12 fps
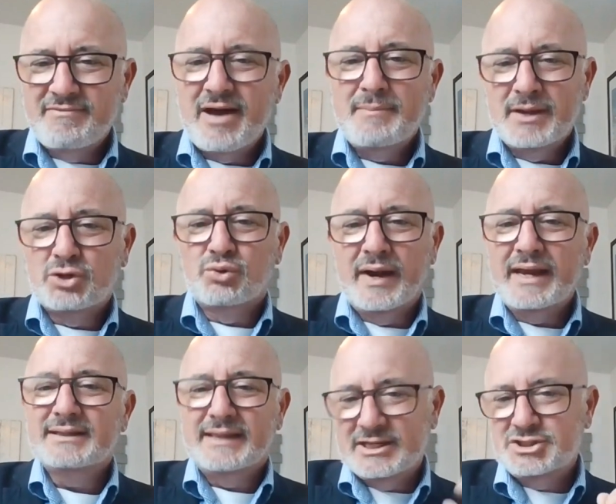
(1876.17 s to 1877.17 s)
If I'm a
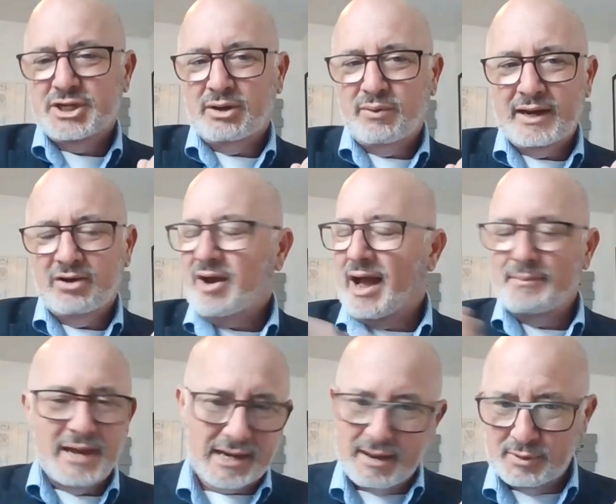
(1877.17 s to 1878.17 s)
great lead generator,
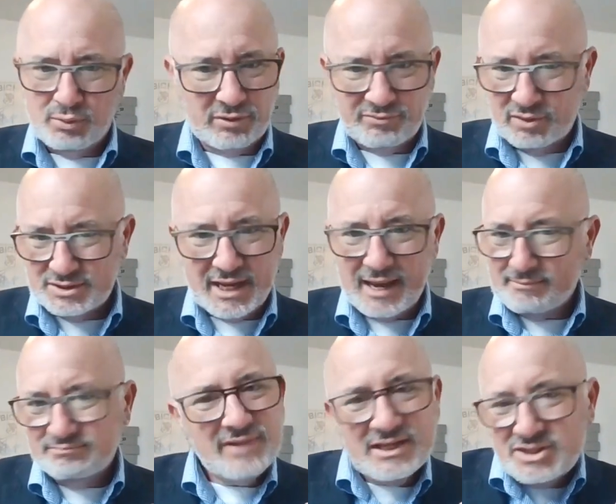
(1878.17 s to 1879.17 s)
I'm not coming to work for a
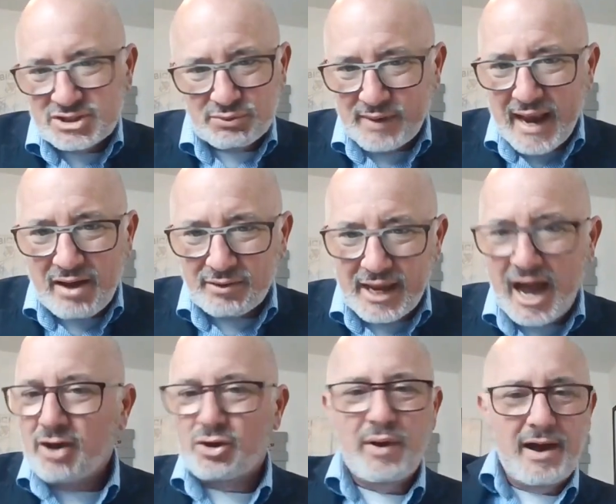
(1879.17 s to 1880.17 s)
team. That's just the reality.
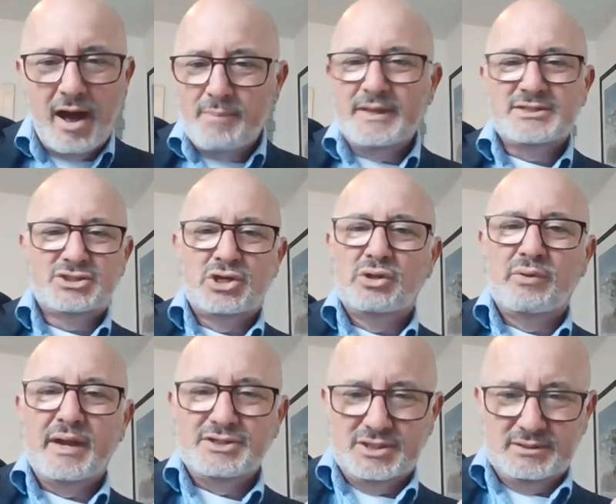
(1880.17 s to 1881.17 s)
I'll go out, I'll be a
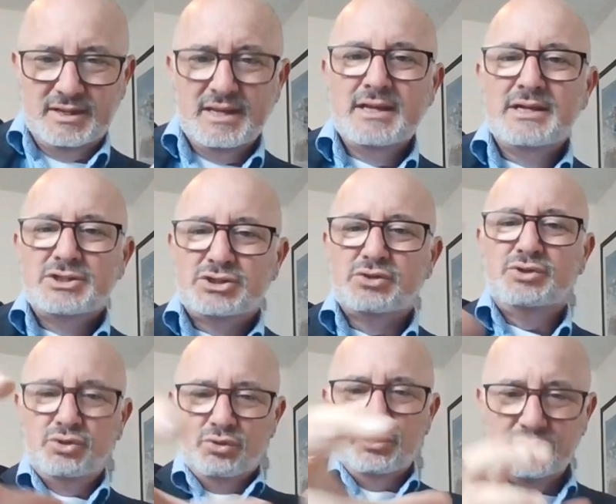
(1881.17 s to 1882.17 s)
solo agent.
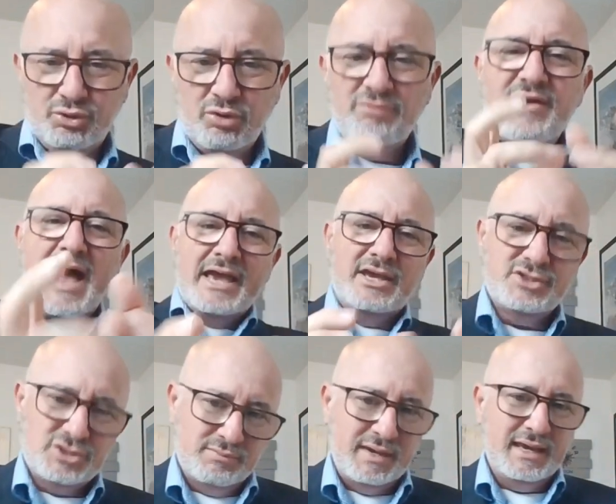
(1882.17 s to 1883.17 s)
So your, your
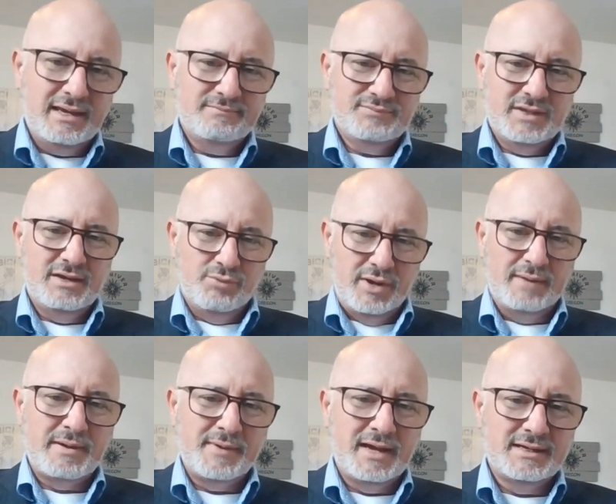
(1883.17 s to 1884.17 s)
value to me
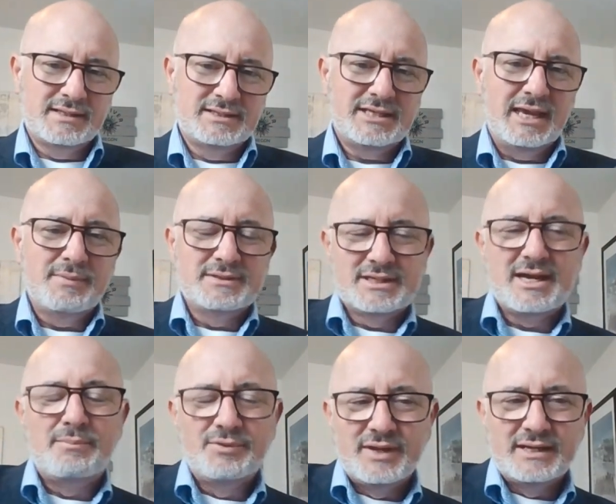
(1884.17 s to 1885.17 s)
when I'm coming onto the team is
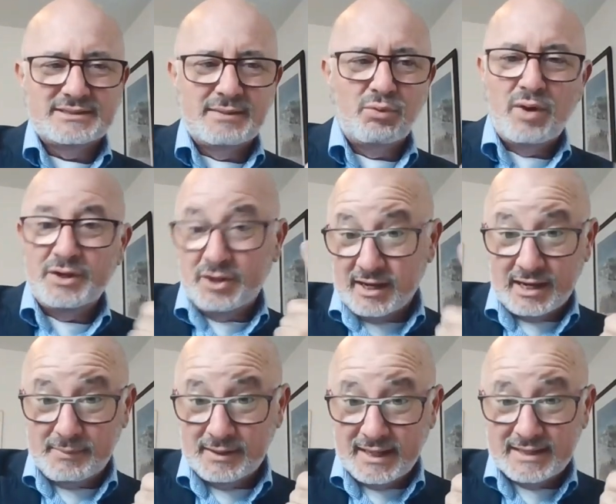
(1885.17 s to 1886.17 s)
a couple things. Number one, you're
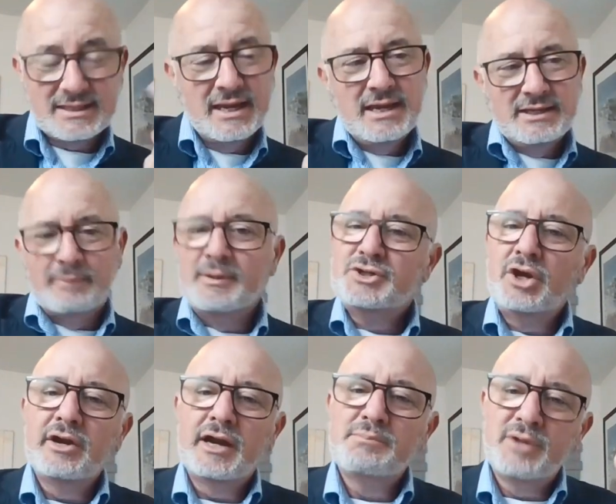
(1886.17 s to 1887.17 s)
going to give me leads. Number
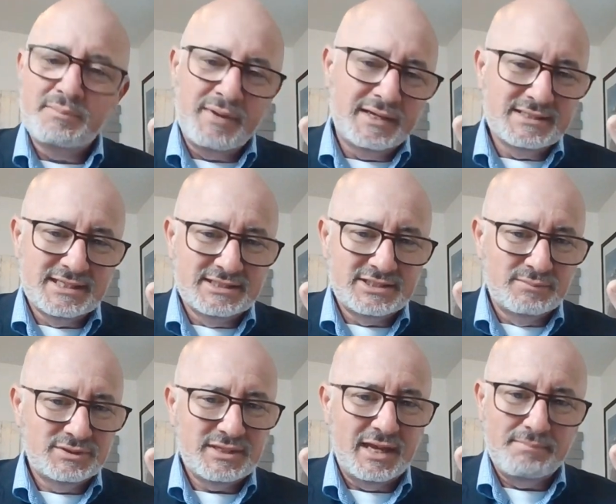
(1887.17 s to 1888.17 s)
two, you're going to plug me into
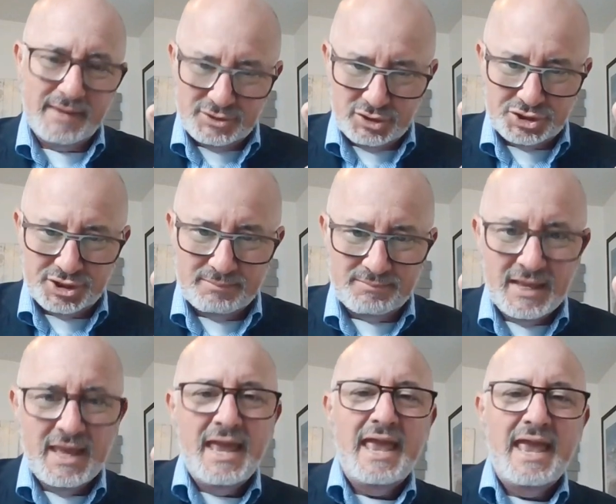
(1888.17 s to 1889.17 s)
systems and mentorship.